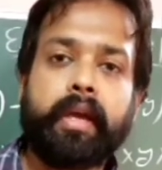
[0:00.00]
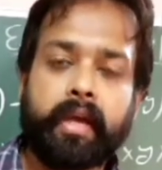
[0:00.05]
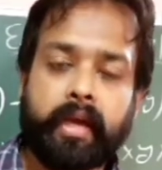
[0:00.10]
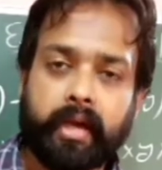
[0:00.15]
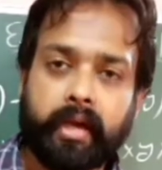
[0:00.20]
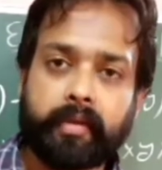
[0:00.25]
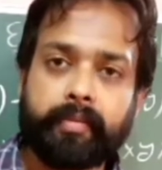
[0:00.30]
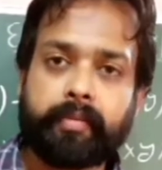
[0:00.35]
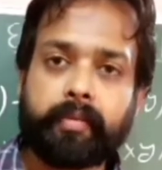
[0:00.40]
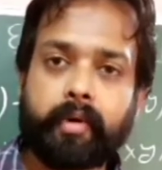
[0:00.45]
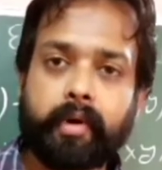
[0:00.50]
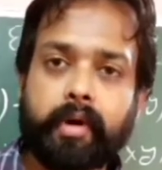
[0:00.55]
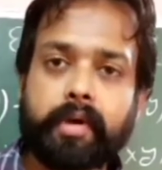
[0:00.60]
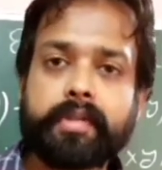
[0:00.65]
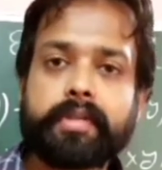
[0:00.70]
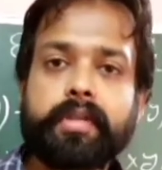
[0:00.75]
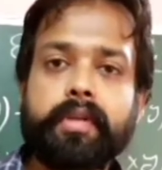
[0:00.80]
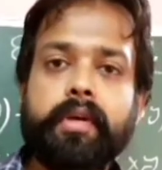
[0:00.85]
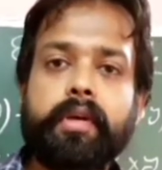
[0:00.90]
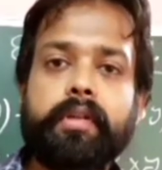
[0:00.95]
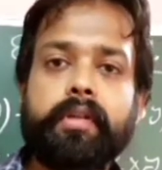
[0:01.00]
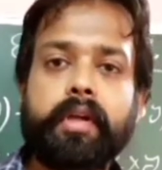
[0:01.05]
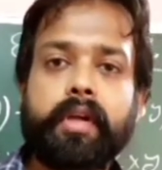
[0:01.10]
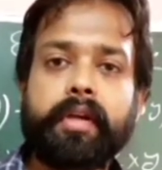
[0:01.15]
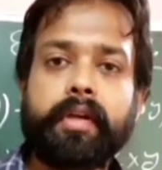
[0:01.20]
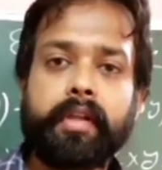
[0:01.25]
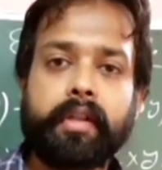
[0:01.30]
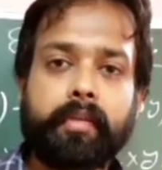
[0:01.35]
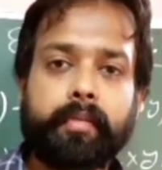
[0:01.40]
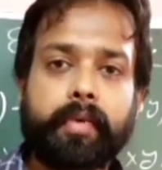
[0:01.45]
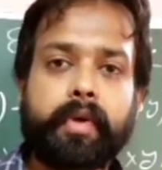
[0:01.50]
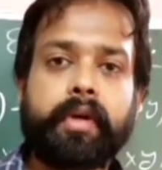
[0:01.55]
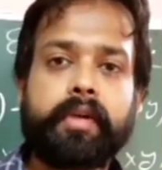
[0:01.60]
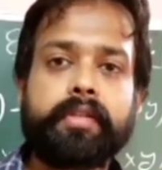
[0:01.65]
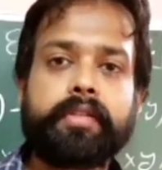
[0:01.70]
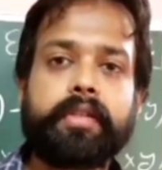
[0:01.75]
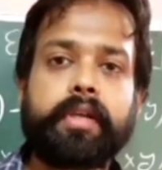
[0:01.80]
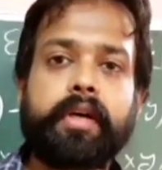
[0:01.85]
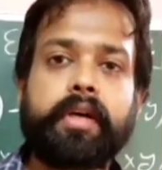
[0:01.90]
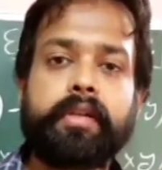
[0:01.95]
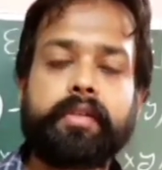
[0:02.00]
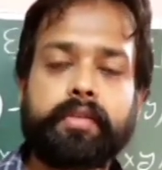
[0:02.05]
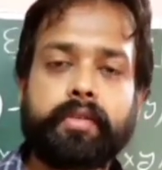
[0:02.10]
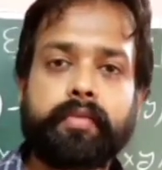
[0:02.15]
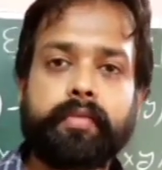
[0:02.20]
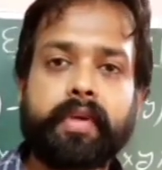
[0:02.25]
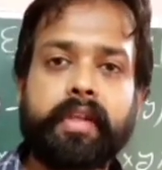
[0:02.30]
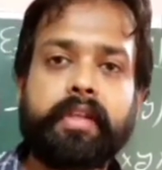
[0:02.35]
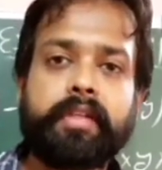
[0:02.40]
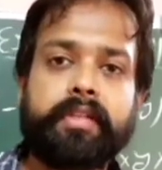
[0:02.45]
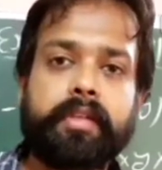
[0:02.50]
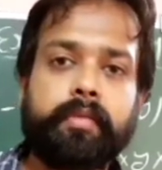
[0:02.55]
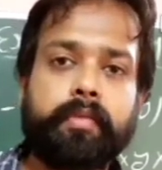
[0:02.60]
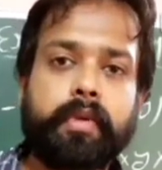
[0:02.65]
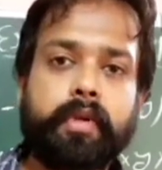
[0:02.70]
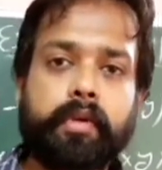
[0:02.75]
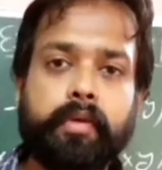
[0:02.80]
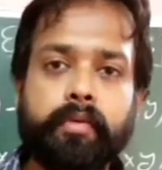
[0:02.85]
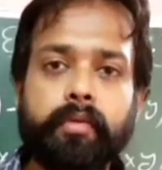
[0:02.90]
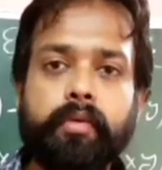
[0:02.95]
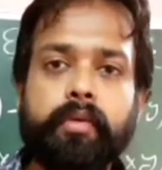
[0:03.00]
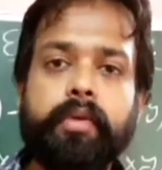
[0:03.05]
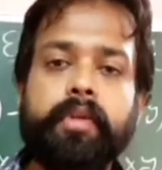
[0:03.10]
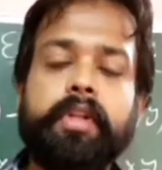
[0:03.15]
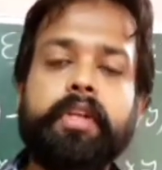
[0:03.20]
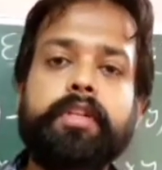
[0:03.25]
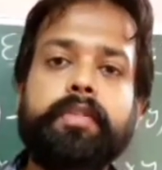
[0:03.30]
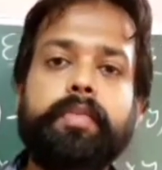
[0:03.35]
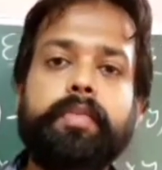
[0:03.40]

And of course your 13th part is also very similar to this